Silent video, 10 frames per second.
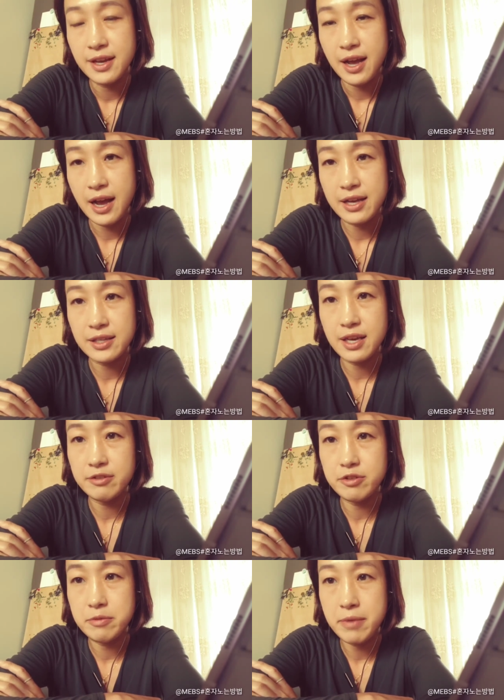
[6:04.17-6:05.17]
I can
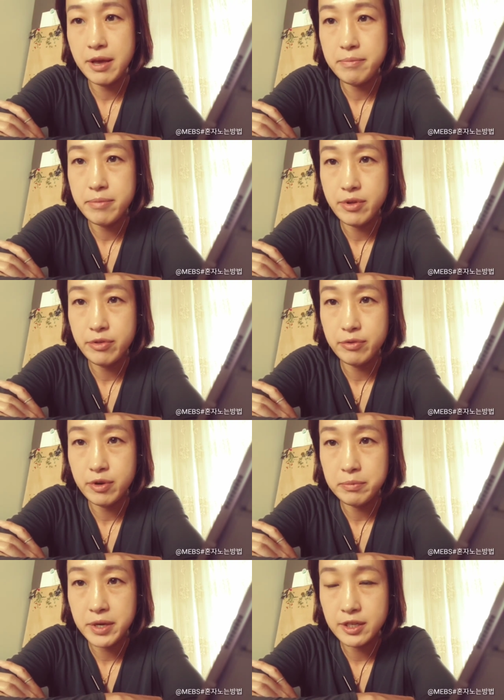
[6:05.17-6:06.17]
remember
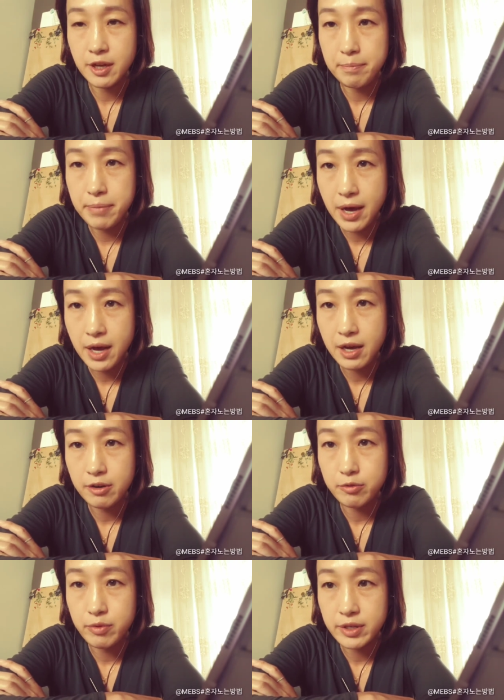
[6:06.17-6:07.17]
throwing me in the bow
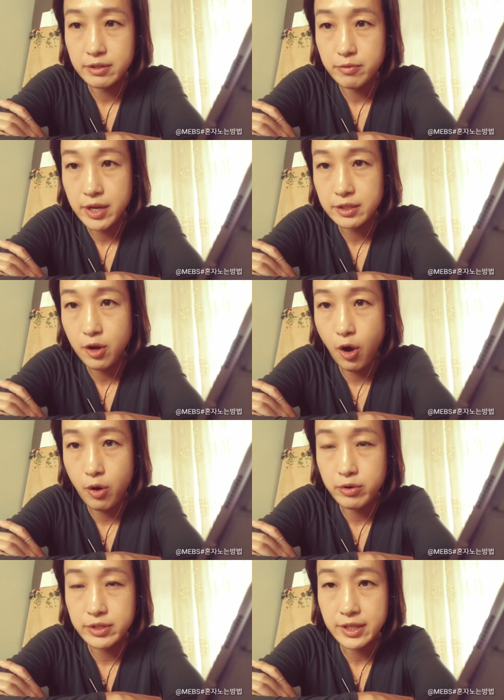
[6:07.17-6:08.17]
with
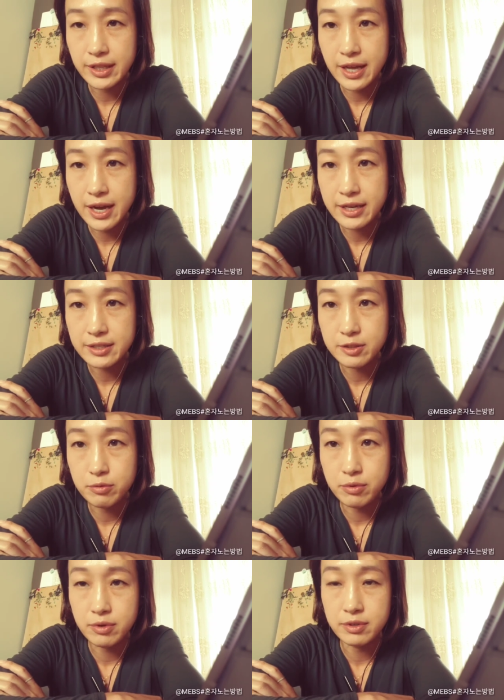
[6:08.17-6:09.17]
cold lines
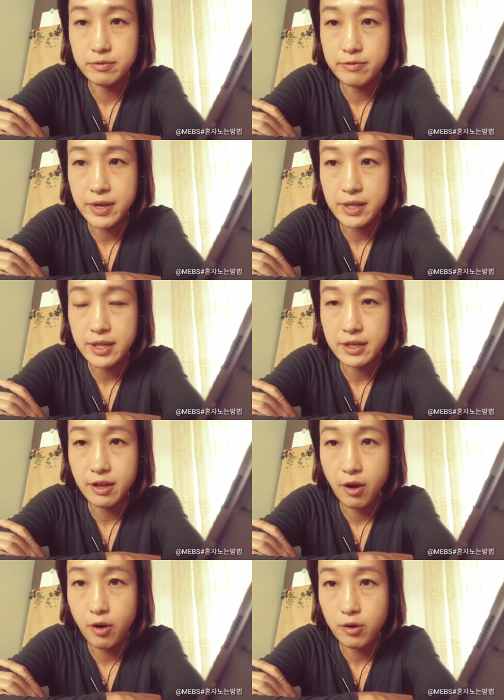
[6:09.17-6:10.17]
were filling the
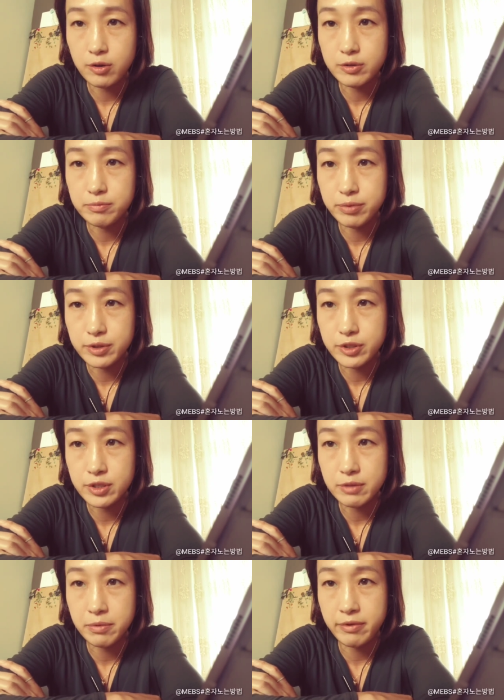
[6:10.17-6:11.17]
whole
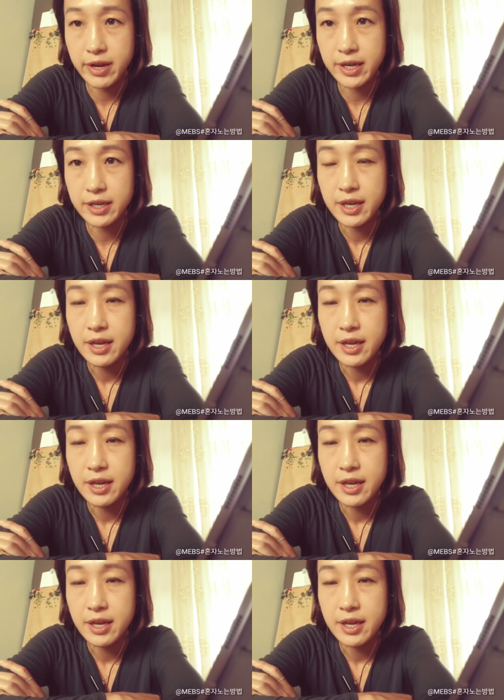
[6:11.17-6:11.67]
shivering,